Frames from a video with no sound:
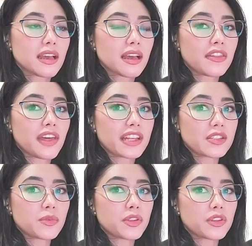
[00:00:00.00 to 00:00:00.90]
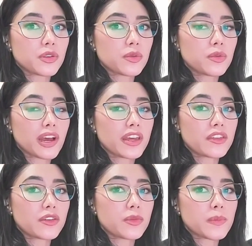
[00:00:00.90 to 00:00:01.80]
that's what you
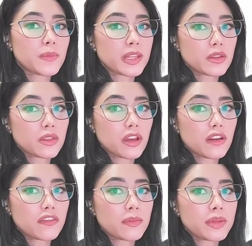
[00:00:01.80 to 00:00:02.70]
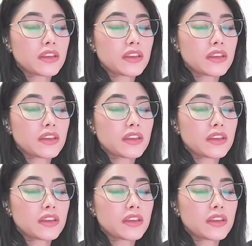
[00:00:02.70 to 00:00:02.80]
either remit to the government